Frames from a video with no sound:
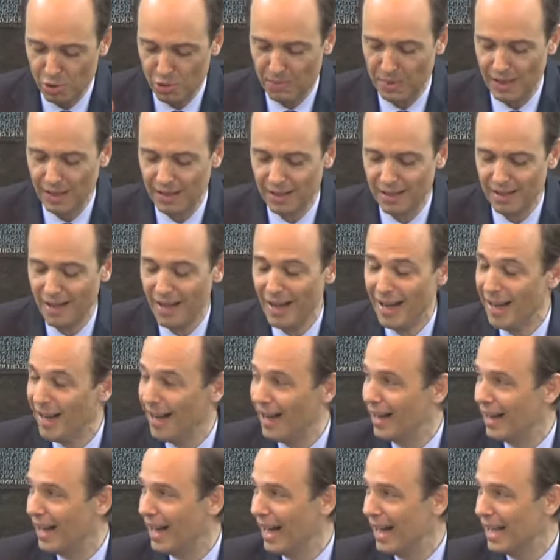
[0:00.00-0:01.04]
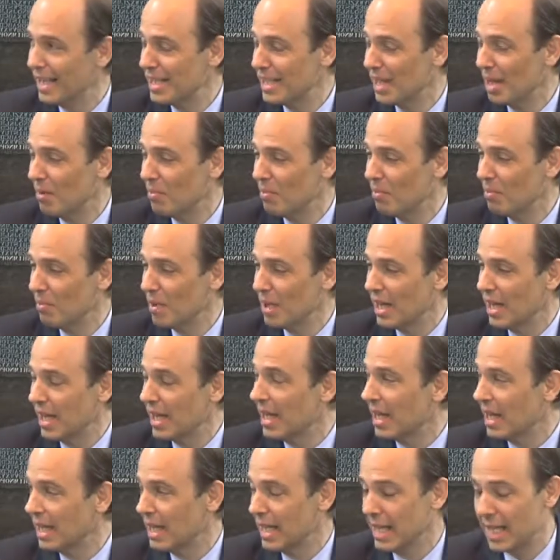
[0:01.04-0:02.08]
speaks,
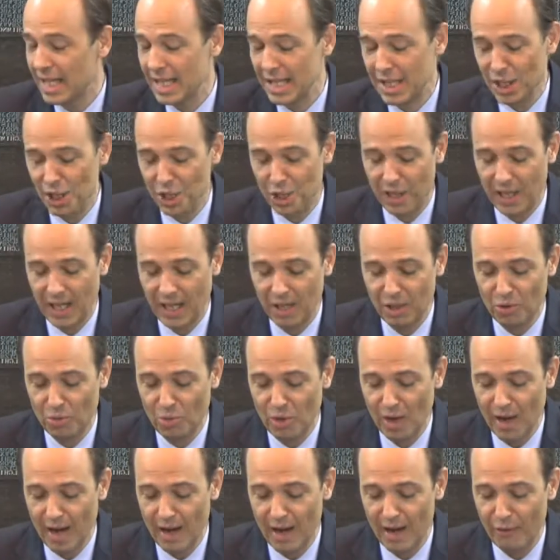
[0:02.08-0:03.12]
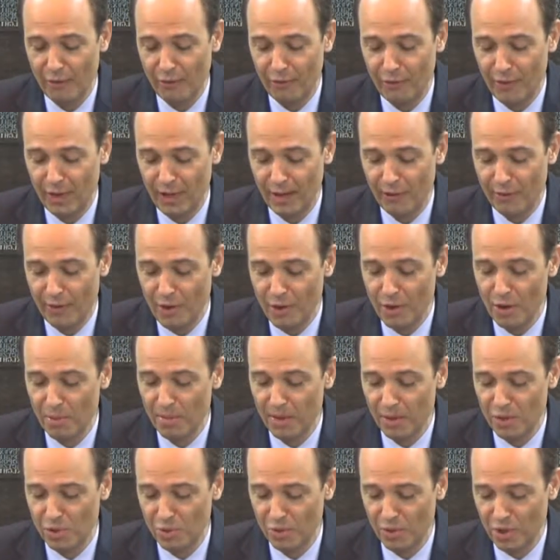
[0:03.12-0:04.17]
it is a state where I feel very
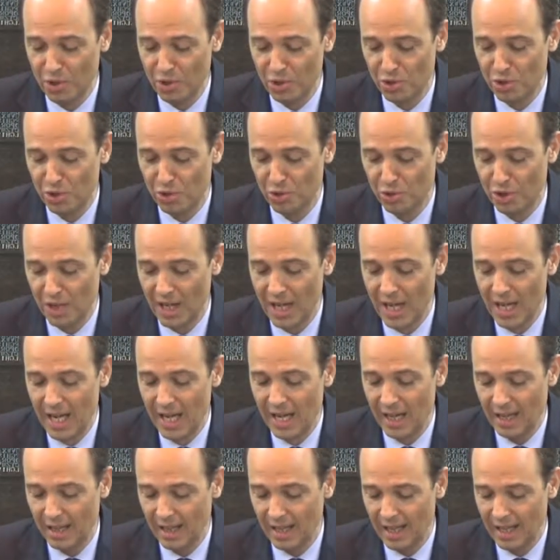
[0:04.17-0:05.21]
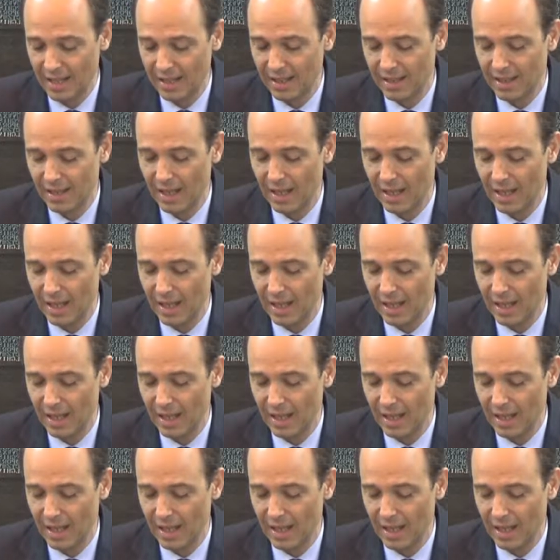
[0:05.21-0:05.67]
much reassured that